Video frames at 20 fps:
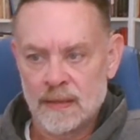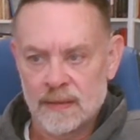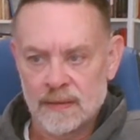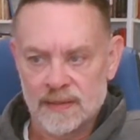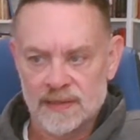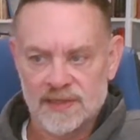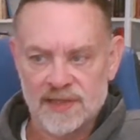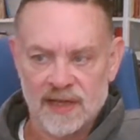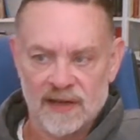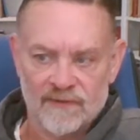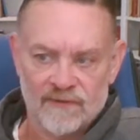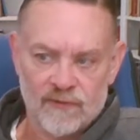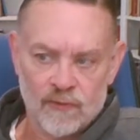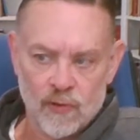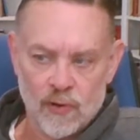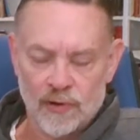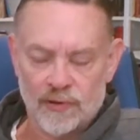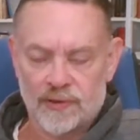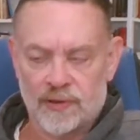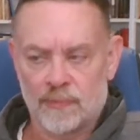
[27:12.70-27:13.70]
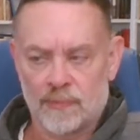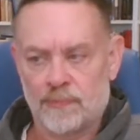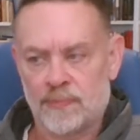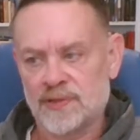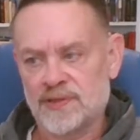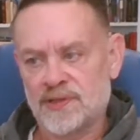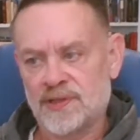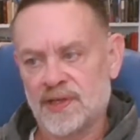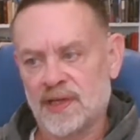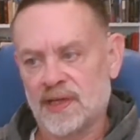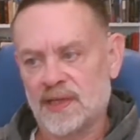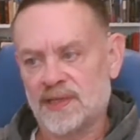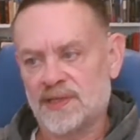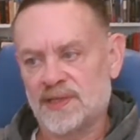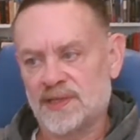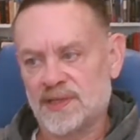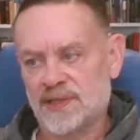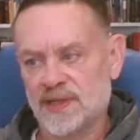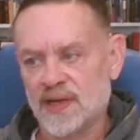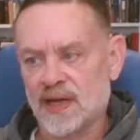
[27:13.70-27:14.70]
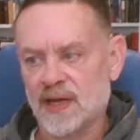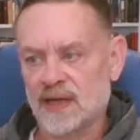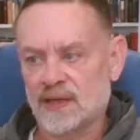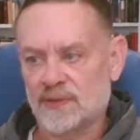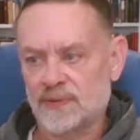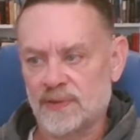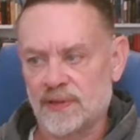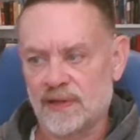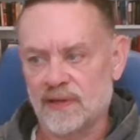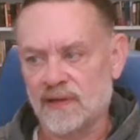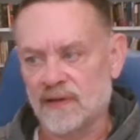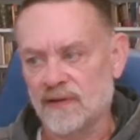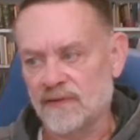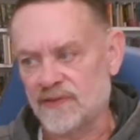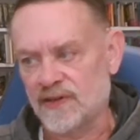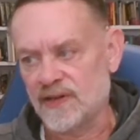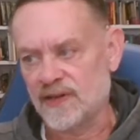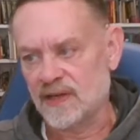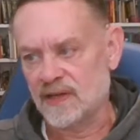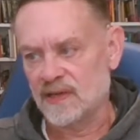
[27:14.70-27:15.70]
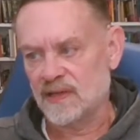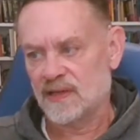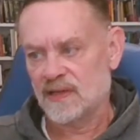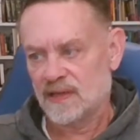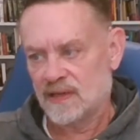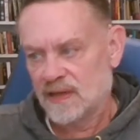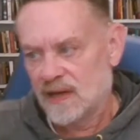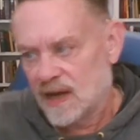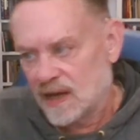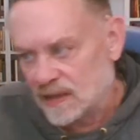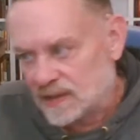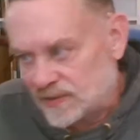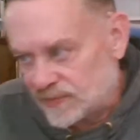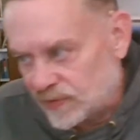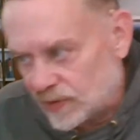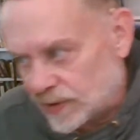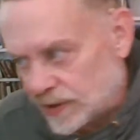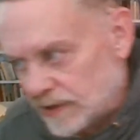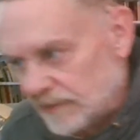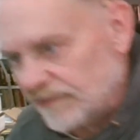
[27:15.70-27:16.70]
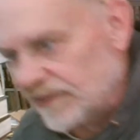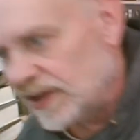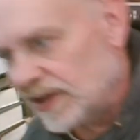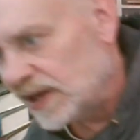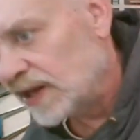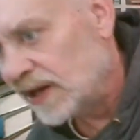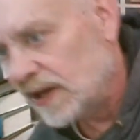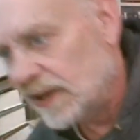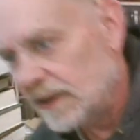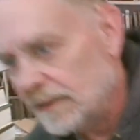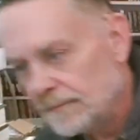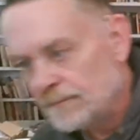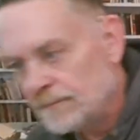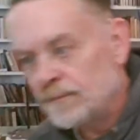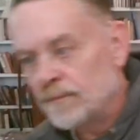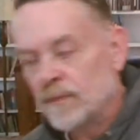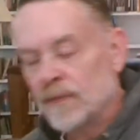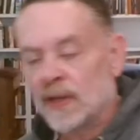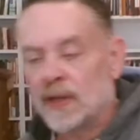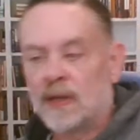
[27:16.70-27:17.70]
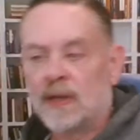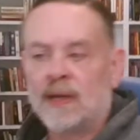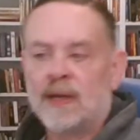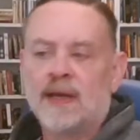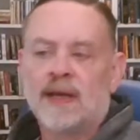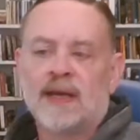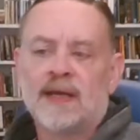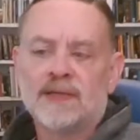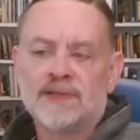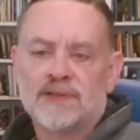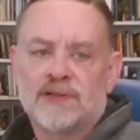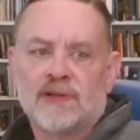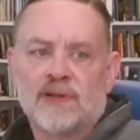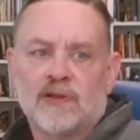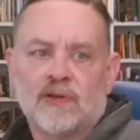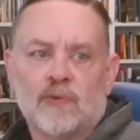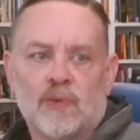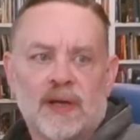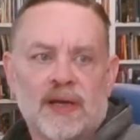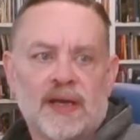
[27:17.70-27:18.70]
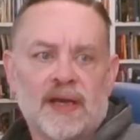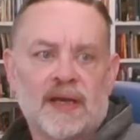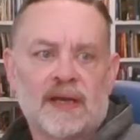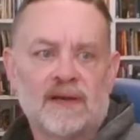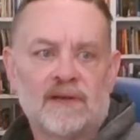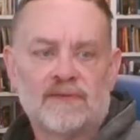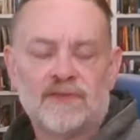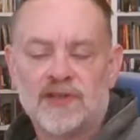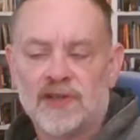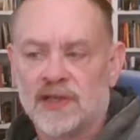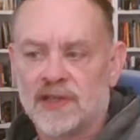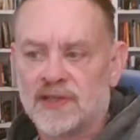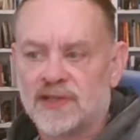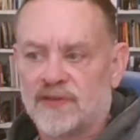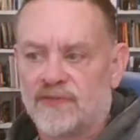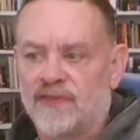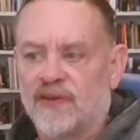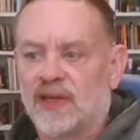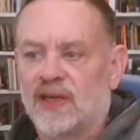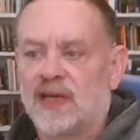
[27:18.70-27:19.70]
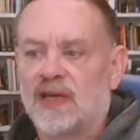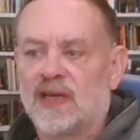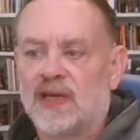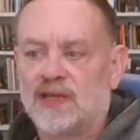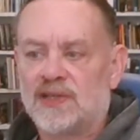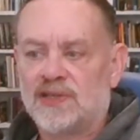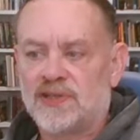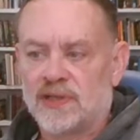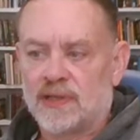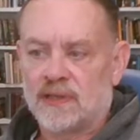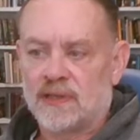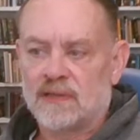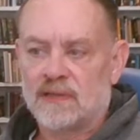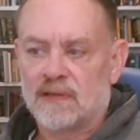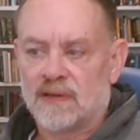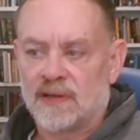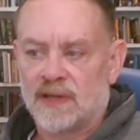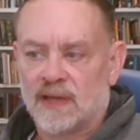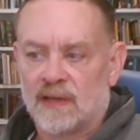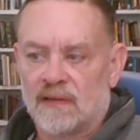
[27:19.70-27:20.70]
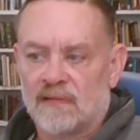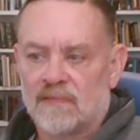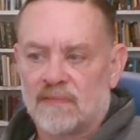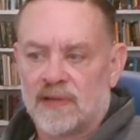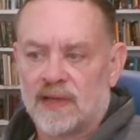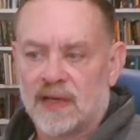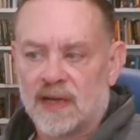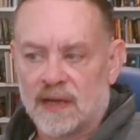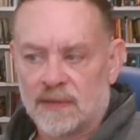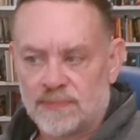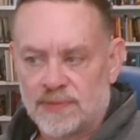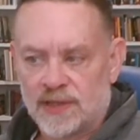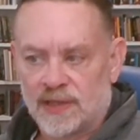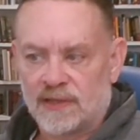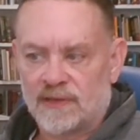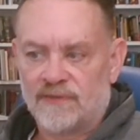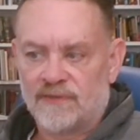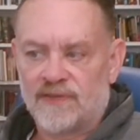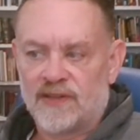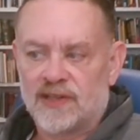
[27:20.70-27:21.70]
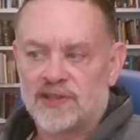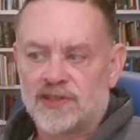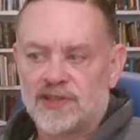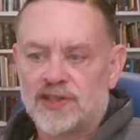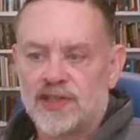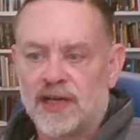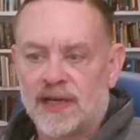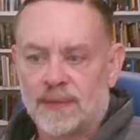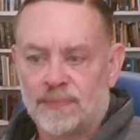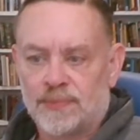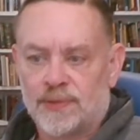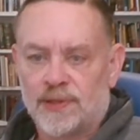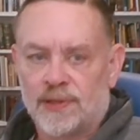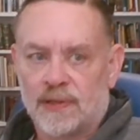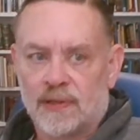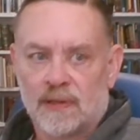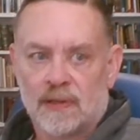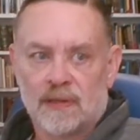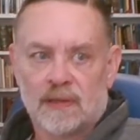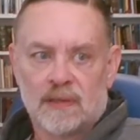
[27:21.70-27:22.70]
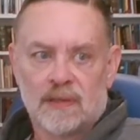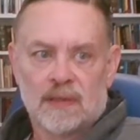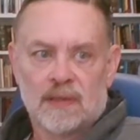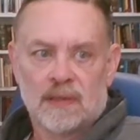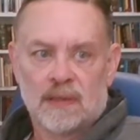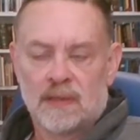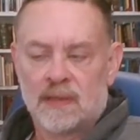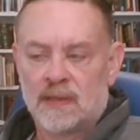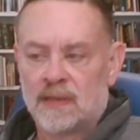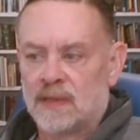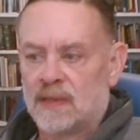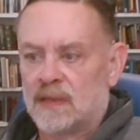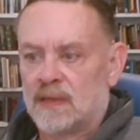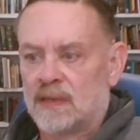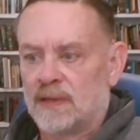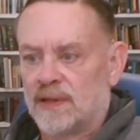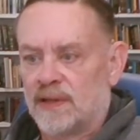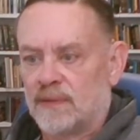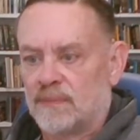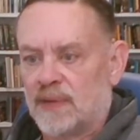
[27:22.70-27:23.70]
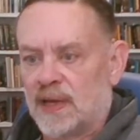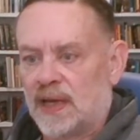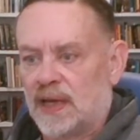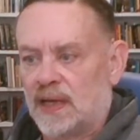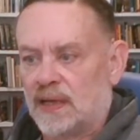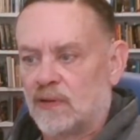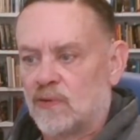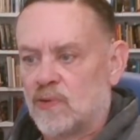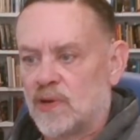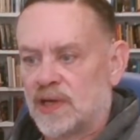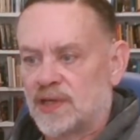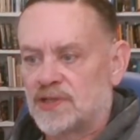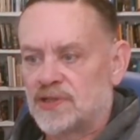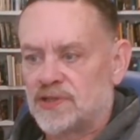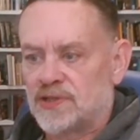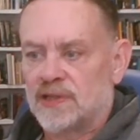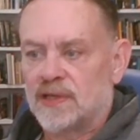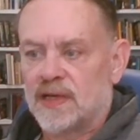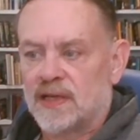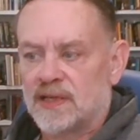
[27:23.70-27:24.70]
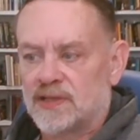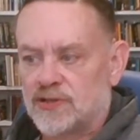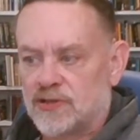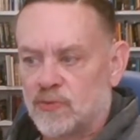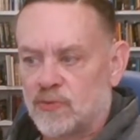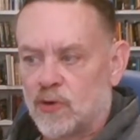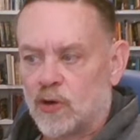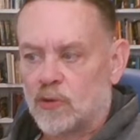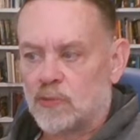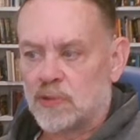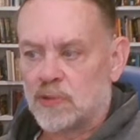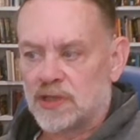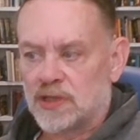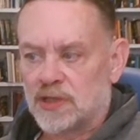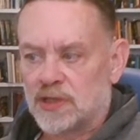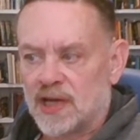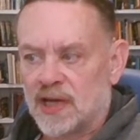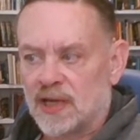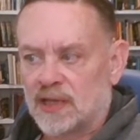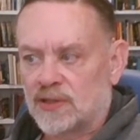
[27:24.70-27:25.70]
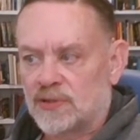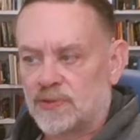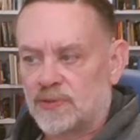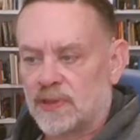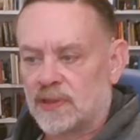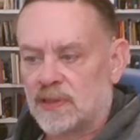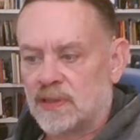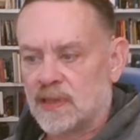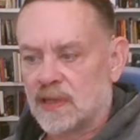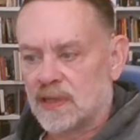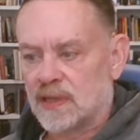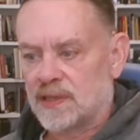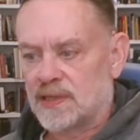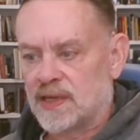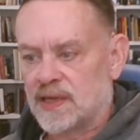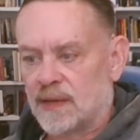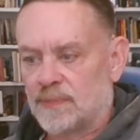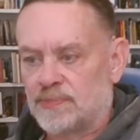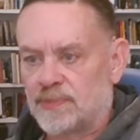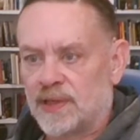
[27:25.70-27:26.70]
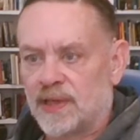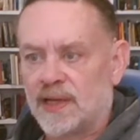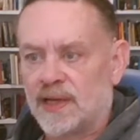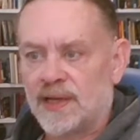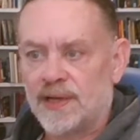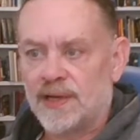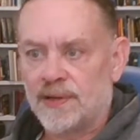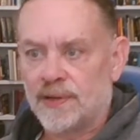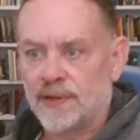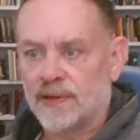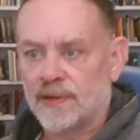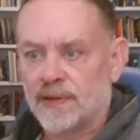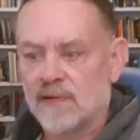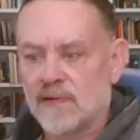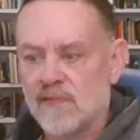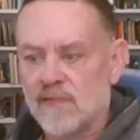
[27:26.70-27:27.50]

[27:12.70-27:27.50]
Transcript: to set forth the precise doctrine of Oxford Divinity as to the way of justification, the object of this chapter. The main question as to Romish doctrine adopted here.